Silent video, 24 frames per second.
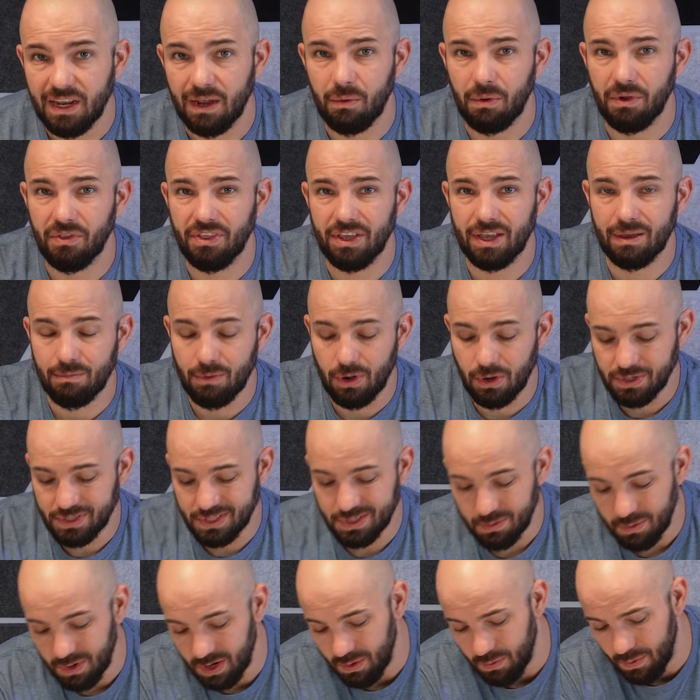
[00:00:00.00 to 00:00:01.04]
Now, one thing I'm
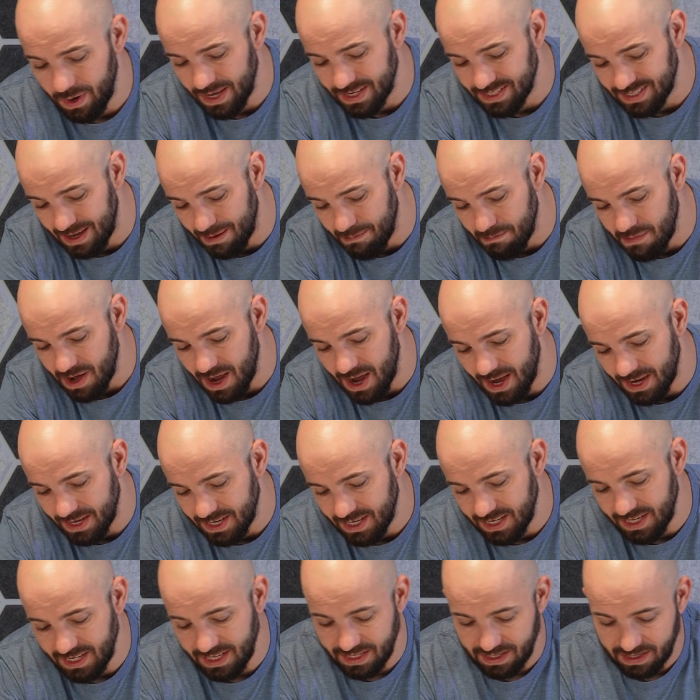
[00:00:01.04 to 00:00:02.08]
noticing right away is I'm not
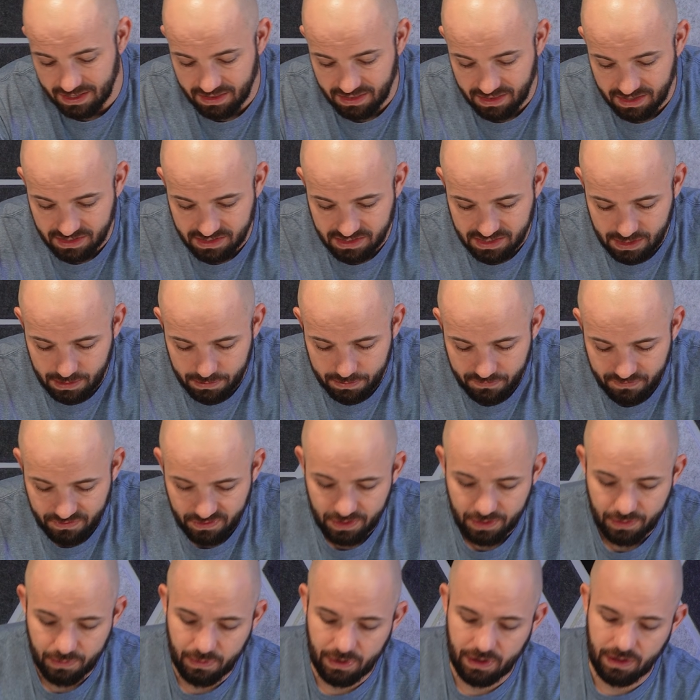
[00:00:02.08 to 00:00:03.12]
getting the tip
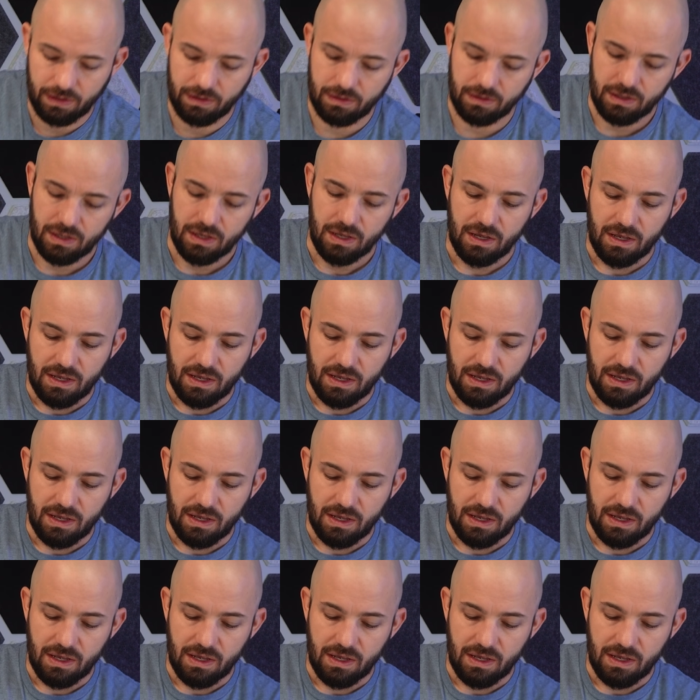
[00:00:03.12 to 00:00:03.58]
very well.